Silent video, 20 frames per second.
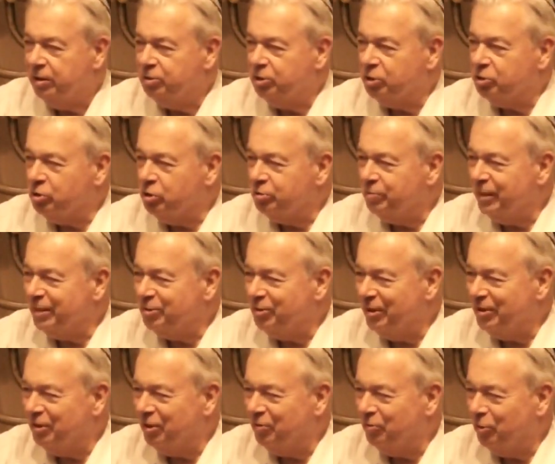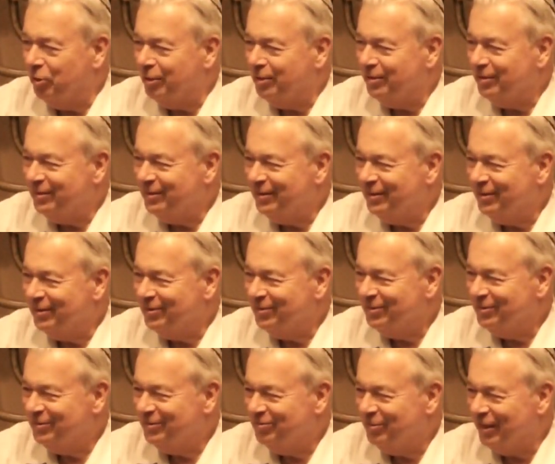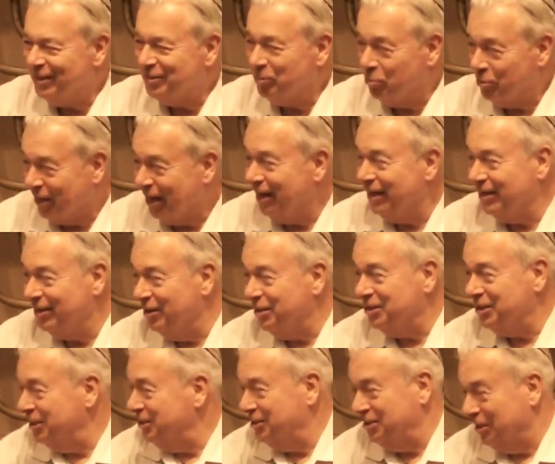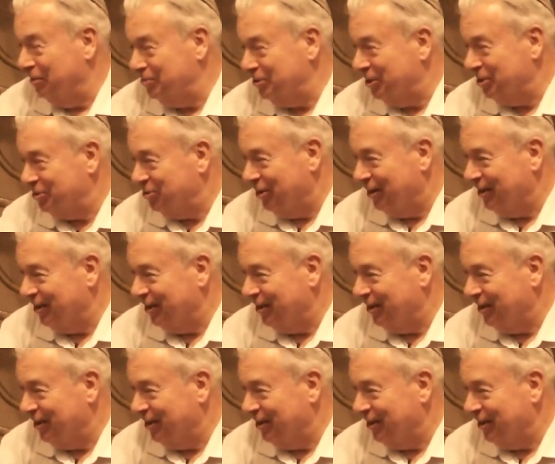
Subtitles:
Just lost my train of thought, you know. So we're getting there. Change subjects.